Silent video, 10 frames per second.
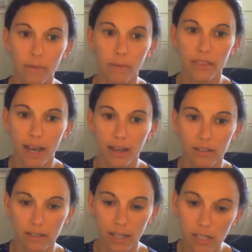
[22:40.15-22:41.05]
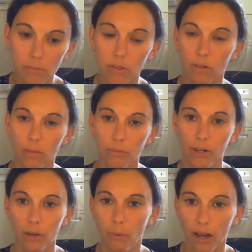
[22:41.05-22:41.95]
and that that seemed to work
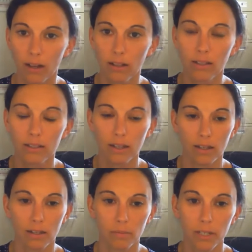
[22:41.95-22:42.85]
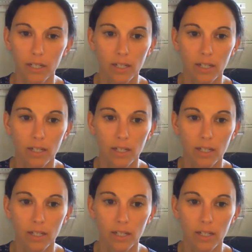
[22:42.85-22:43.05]
pretty well um,